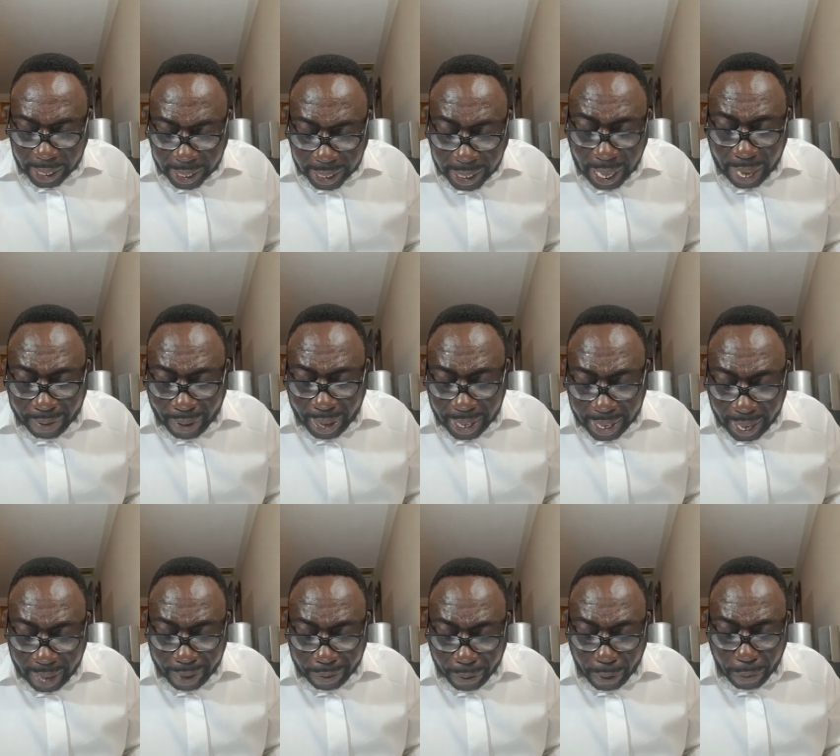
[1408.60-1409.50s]
servant
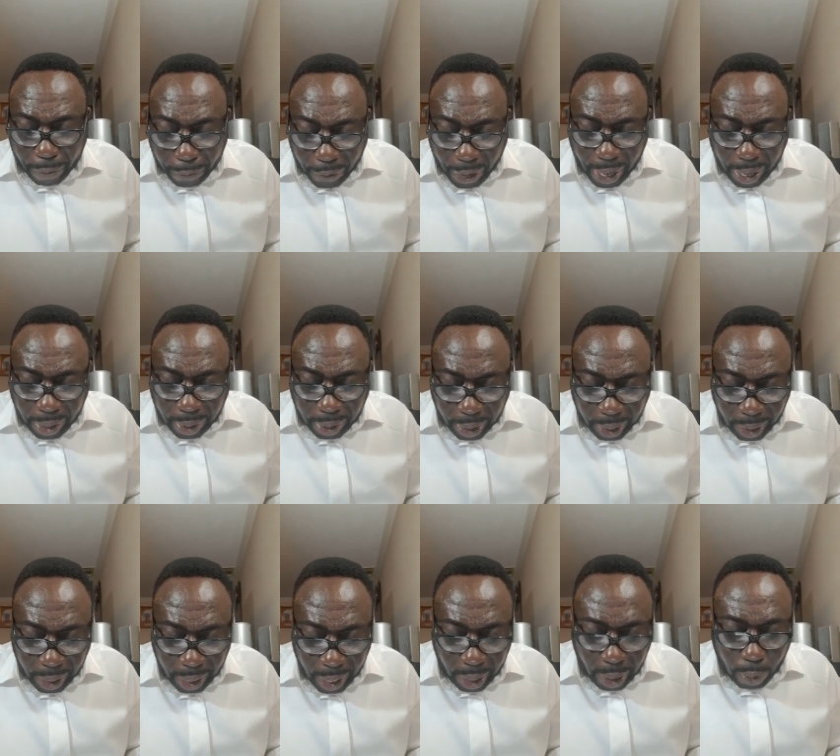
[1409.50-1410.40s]
therefore failed
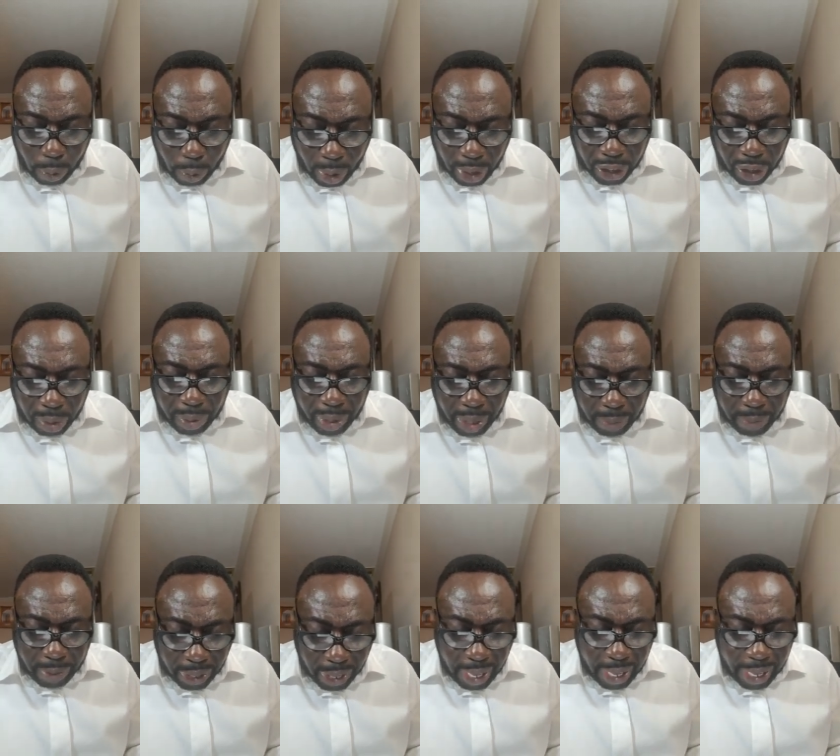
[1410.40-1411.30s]
and worshipped him,
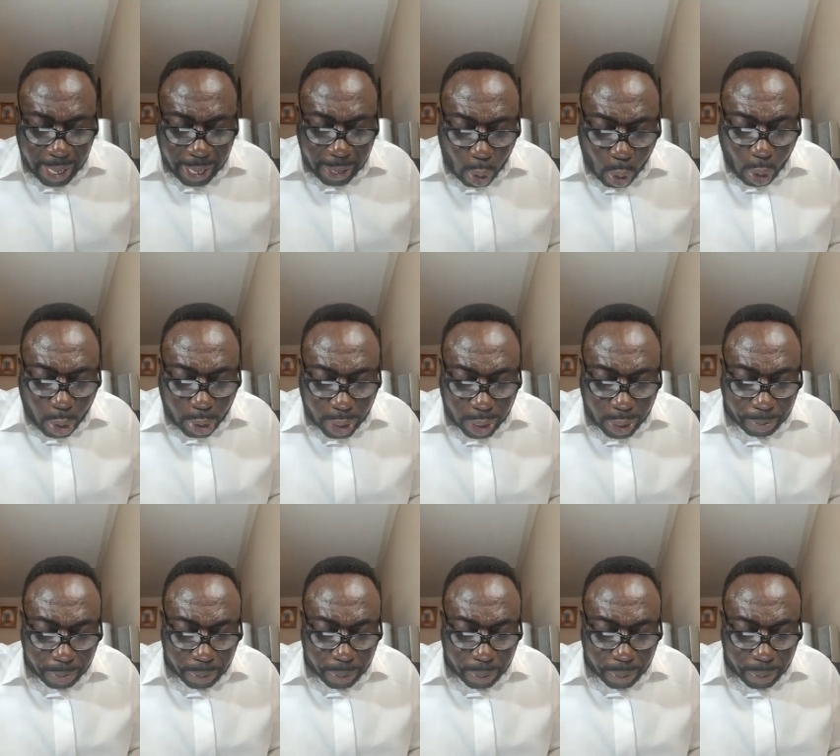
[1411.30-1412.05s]
saying, Lord,